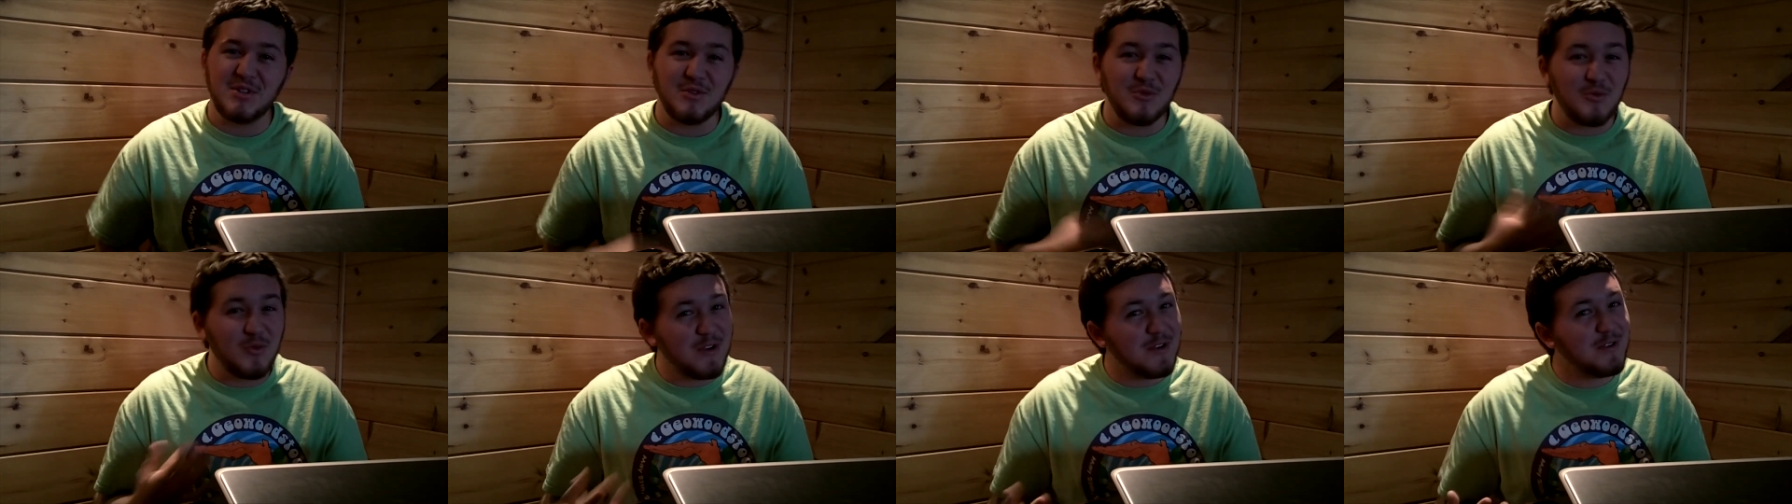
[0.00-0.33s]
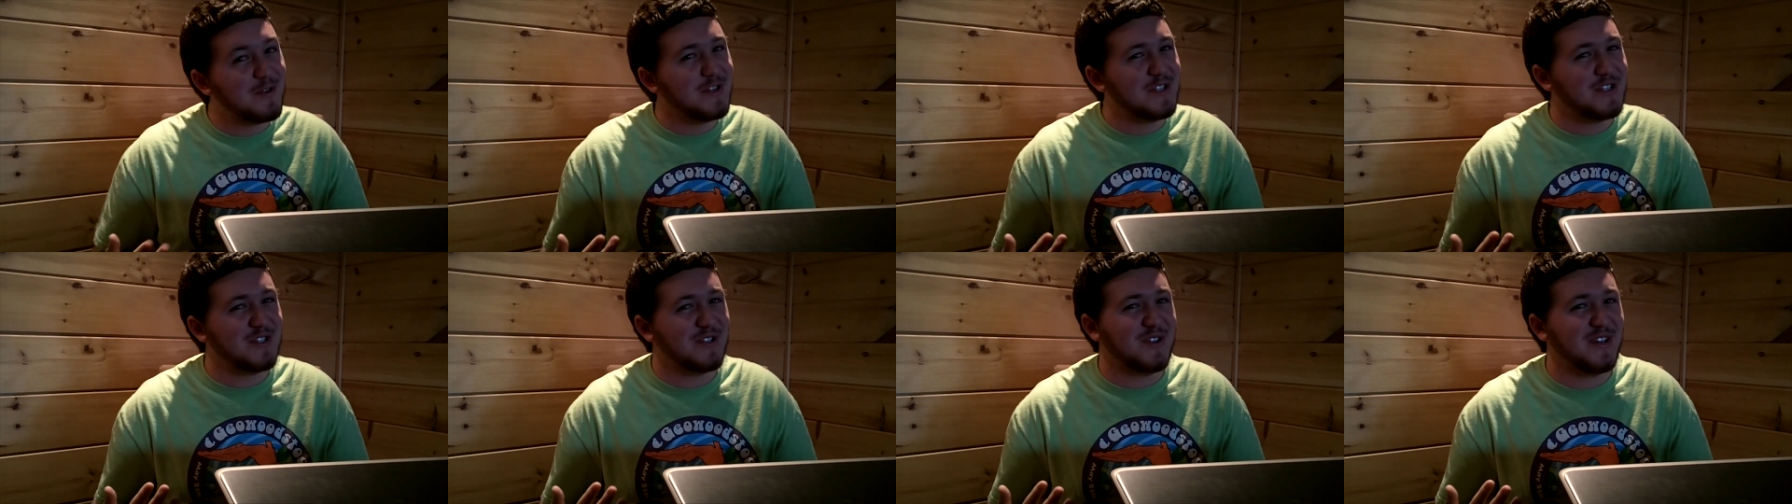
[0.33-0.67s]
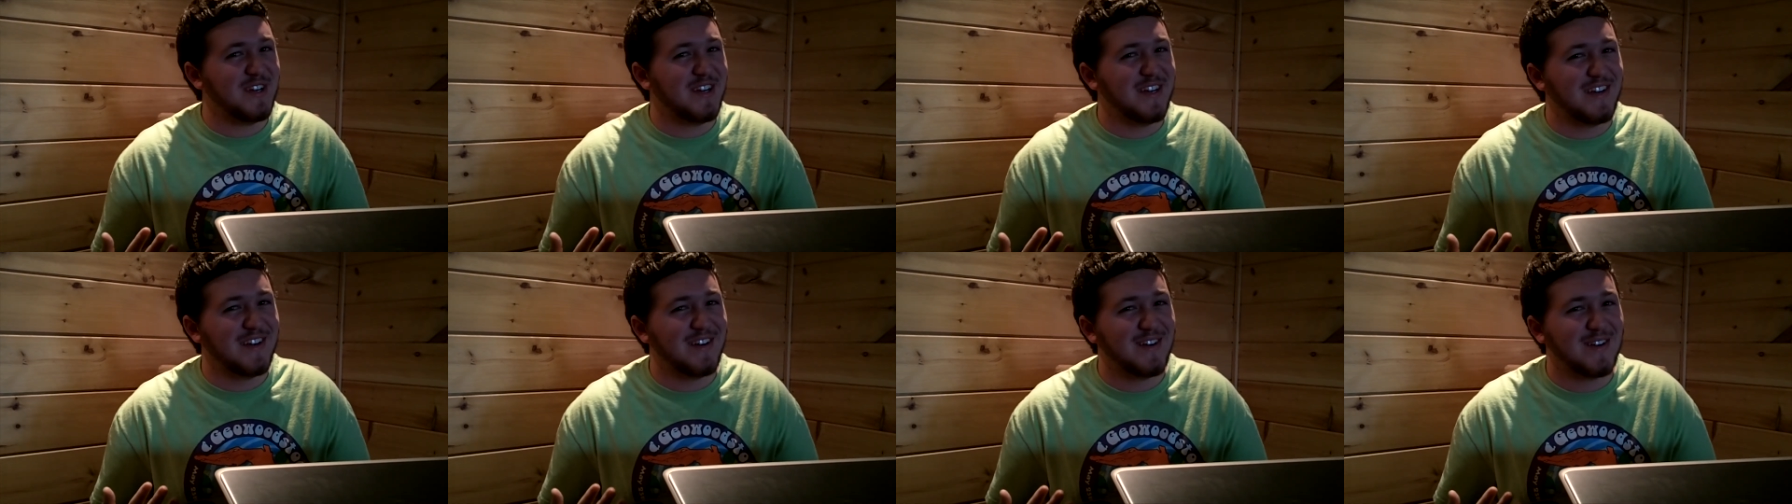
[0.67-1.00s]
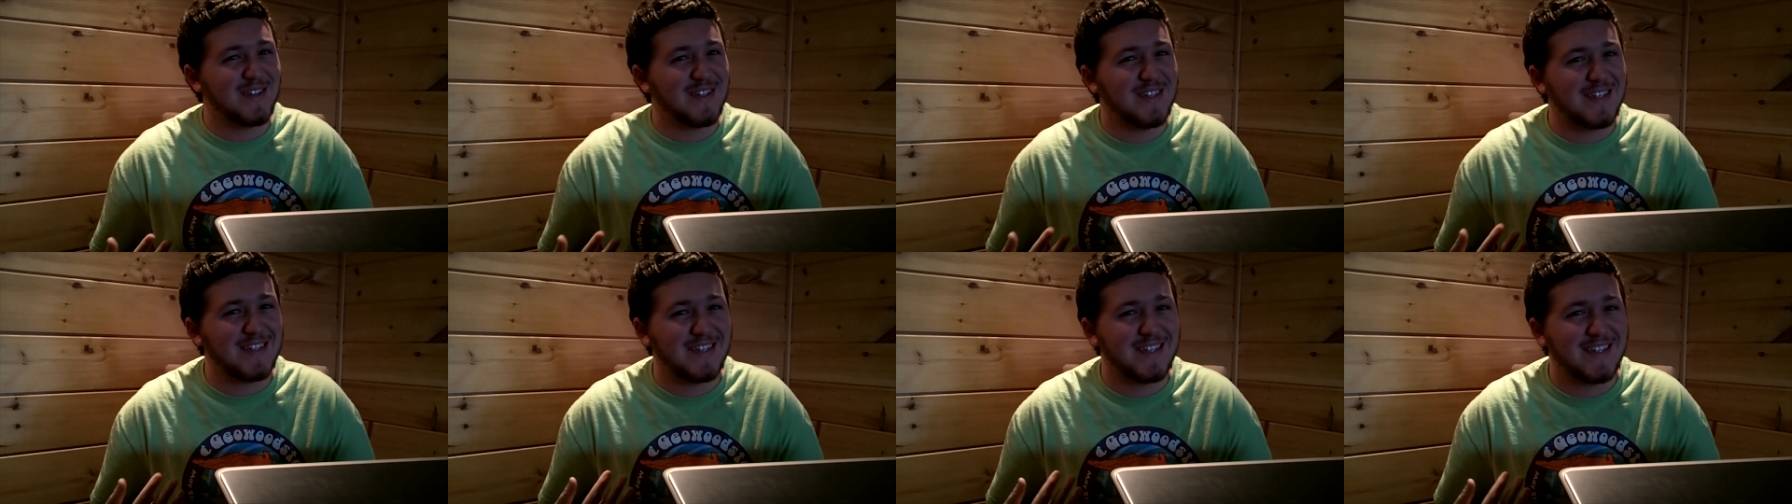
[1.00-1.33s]
The real reason you're here
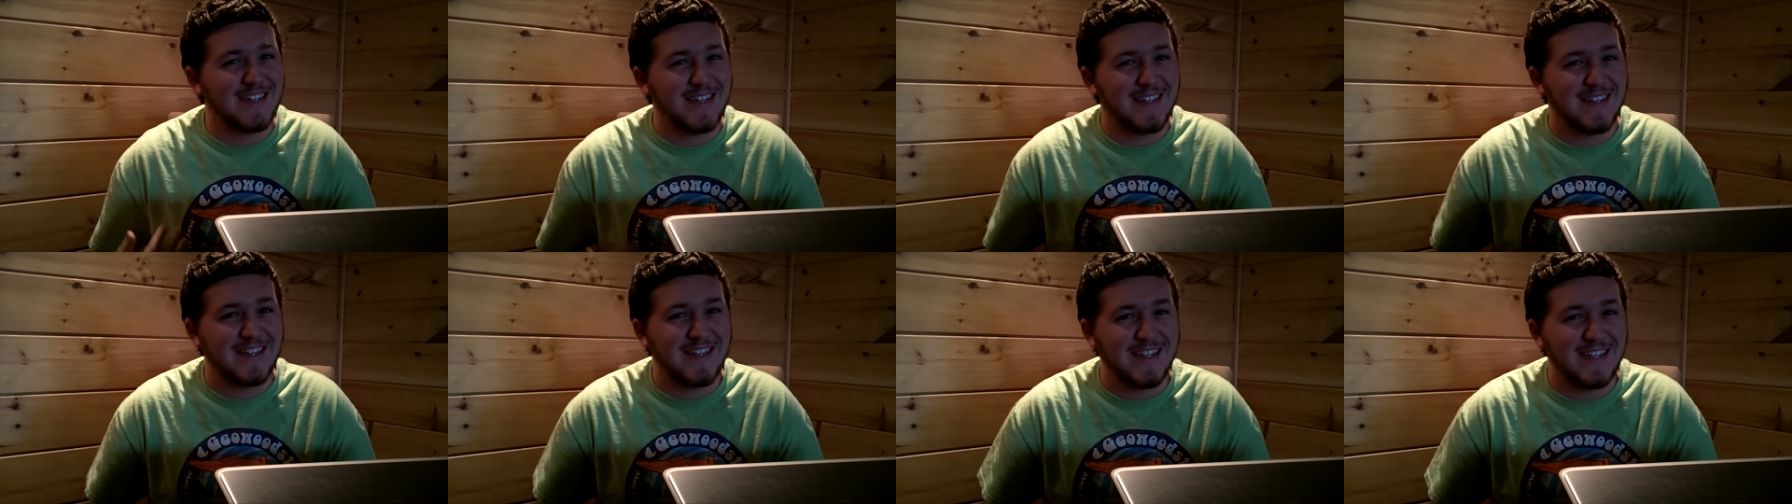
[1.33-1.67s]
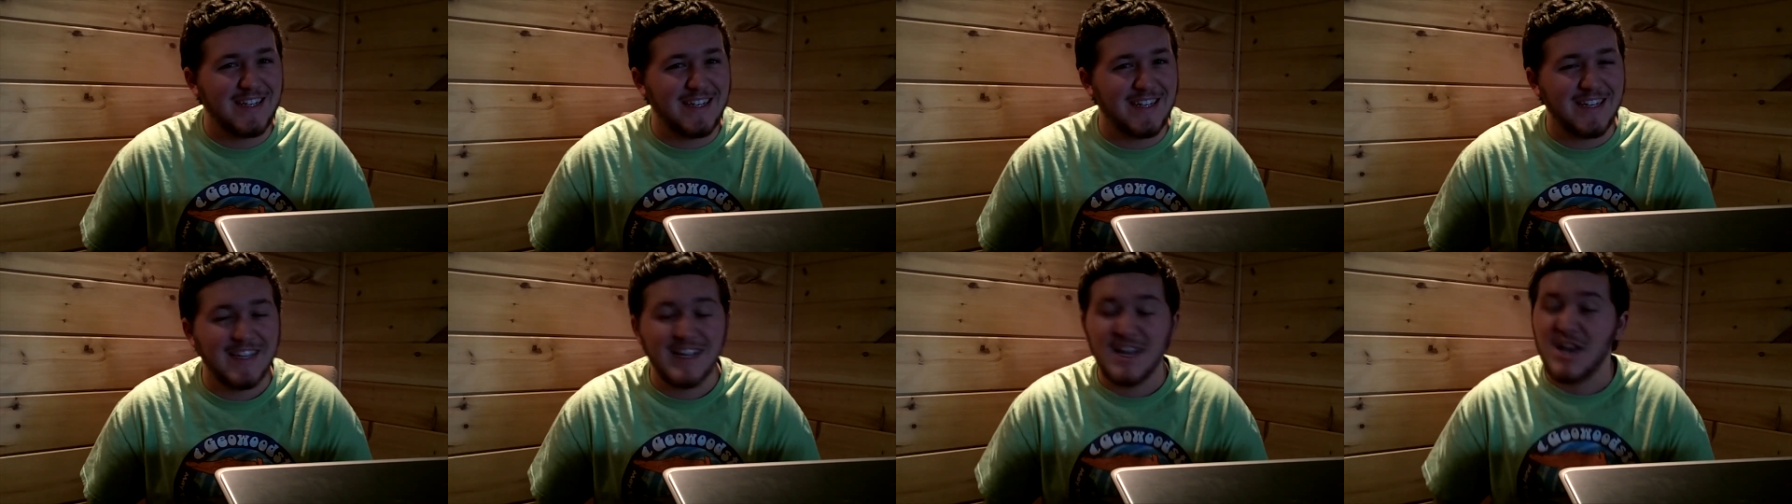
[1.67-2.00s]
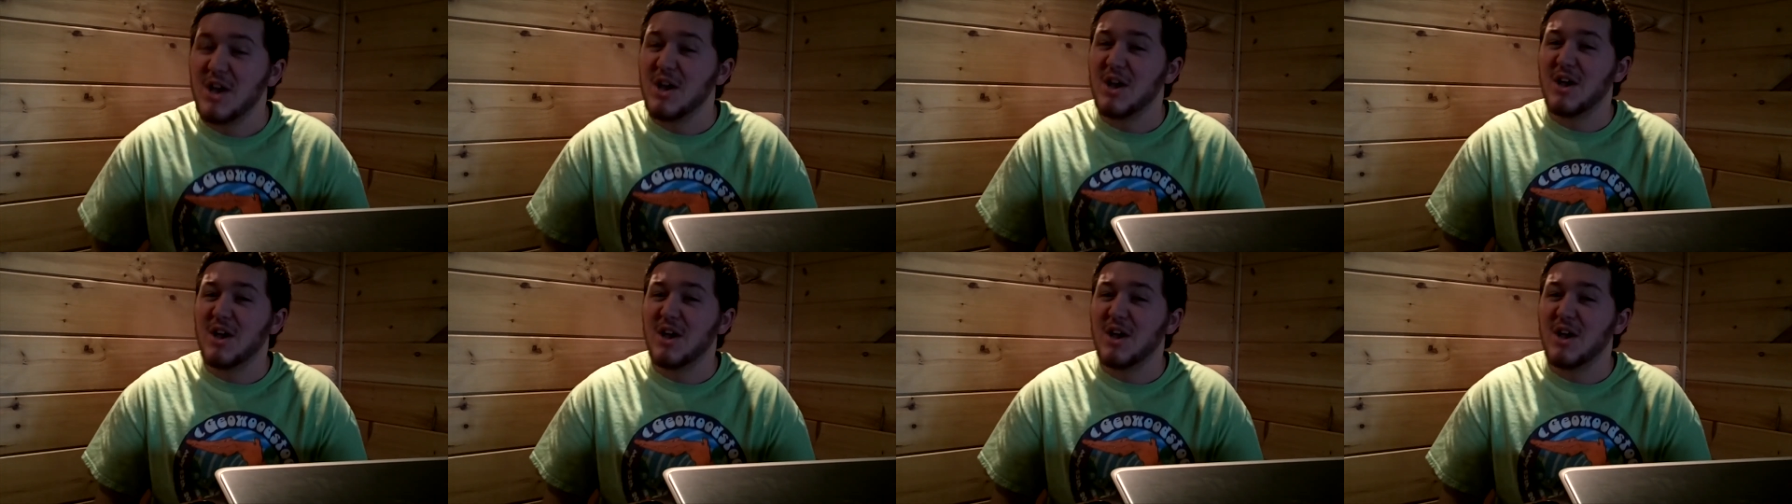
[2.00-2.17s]
is to see the